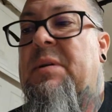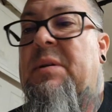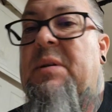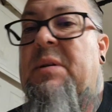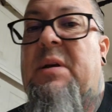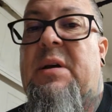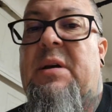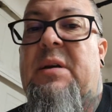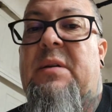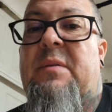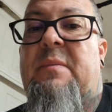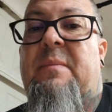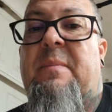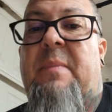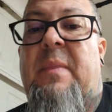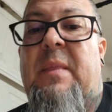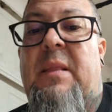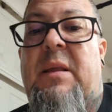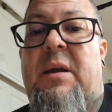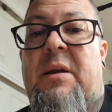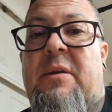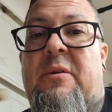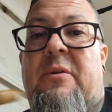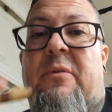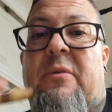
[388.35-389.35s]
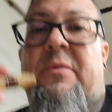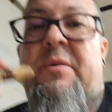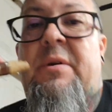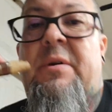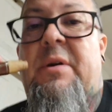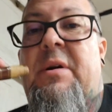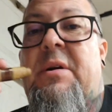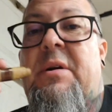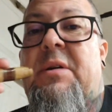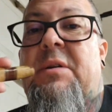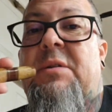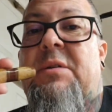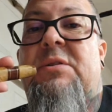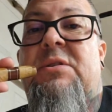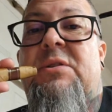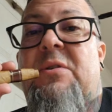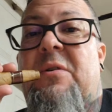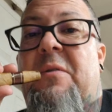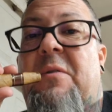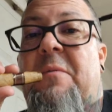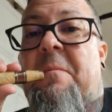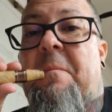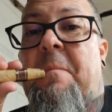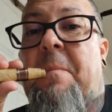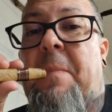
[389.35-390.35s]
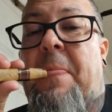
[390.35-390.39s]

a lot going on, so